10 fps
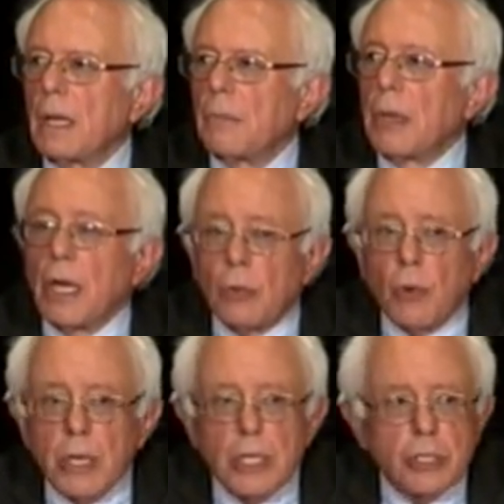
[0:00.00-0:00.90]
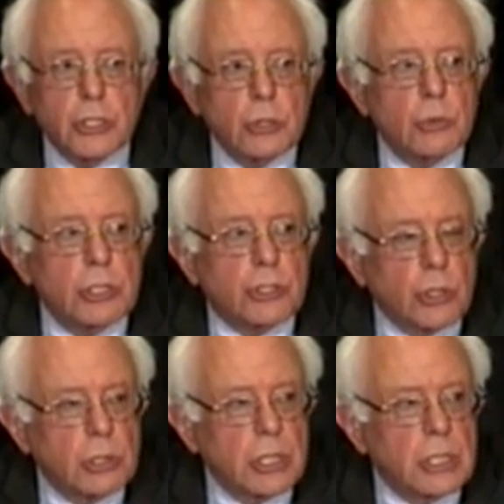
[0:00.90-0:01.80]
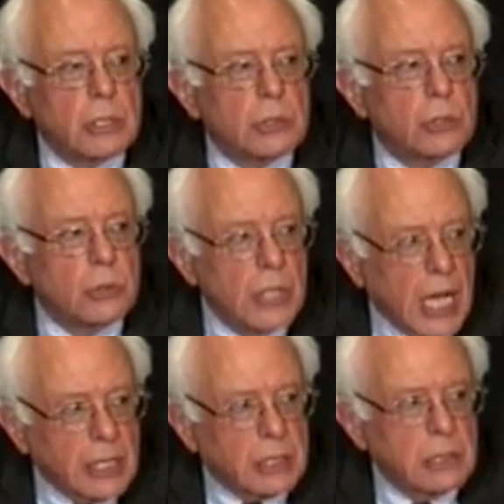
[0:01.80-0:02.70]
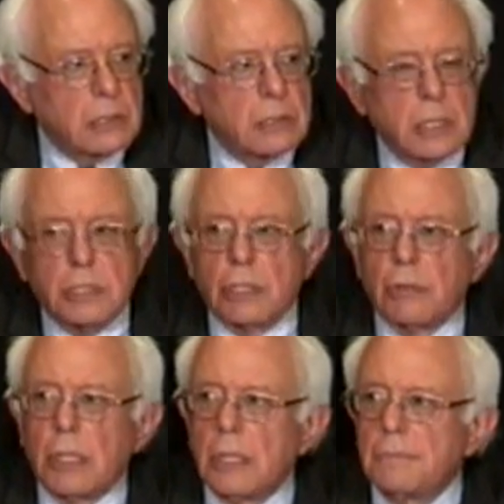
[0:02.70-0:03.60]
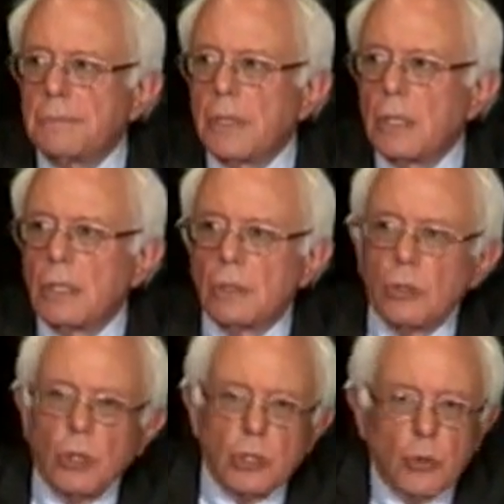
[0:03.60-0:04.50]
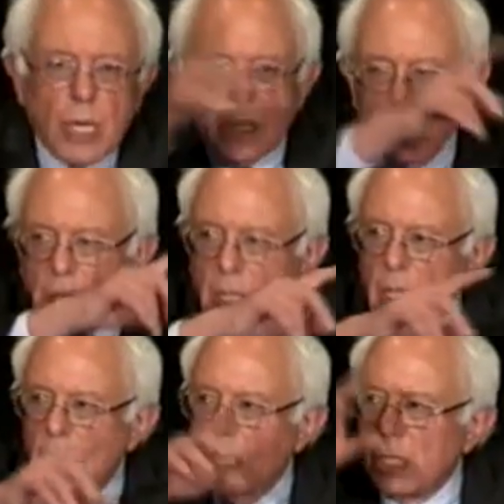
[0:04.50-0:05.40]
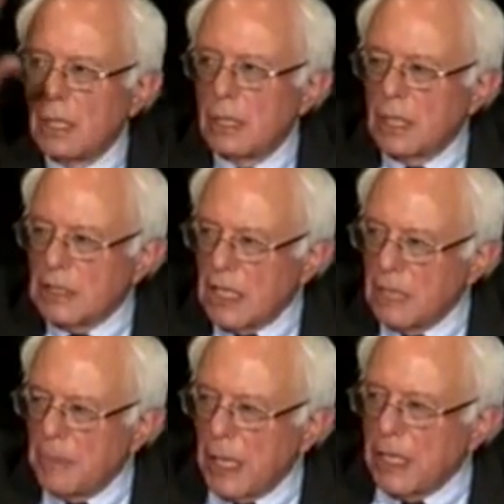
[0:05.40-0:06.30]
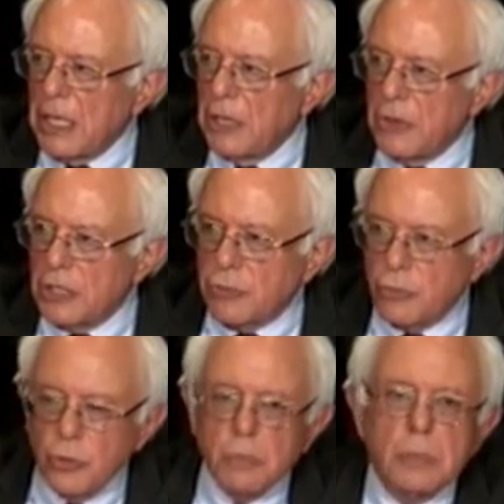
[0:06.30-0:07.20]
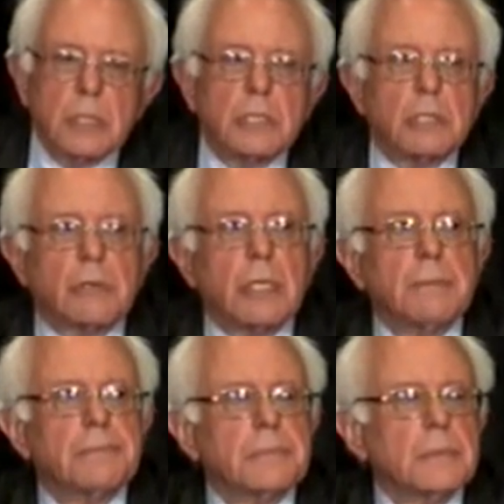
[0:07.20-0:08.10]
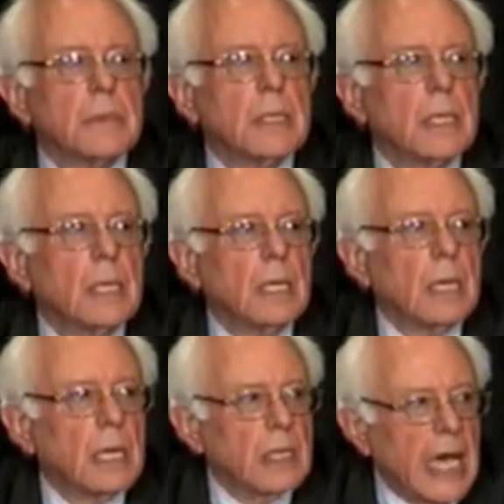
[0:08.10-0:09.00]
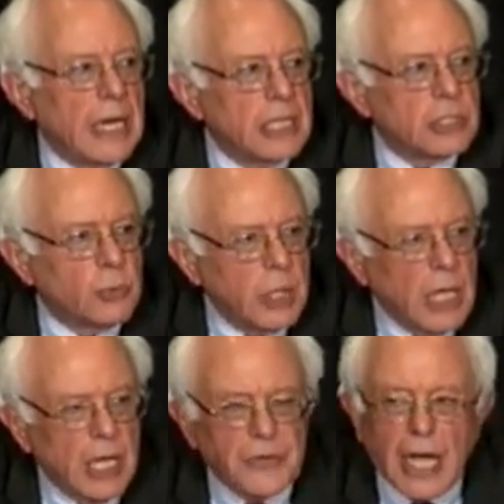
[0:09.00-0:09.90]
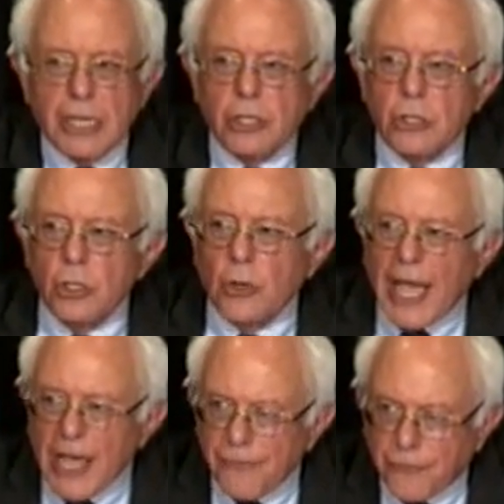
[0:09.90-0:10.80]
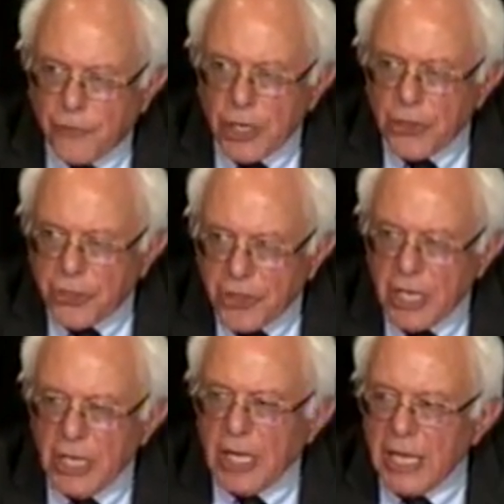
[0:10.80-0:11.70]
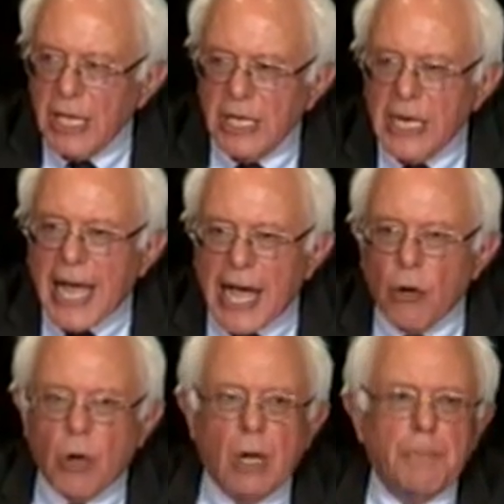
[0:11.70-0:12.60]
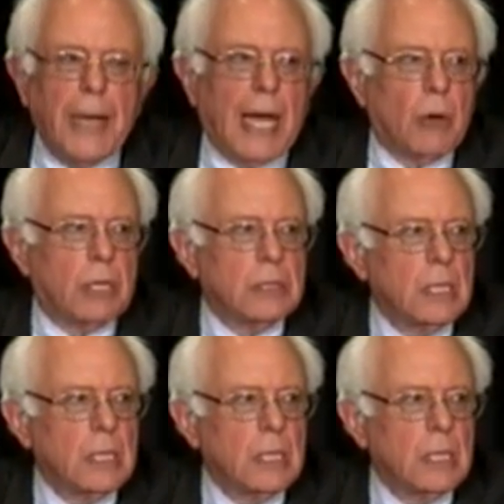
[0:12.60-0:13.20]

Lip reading: but on one issue we surely do not disagree, nor do I think does anybody in this room disagree. And that is, we have got to do everything in our power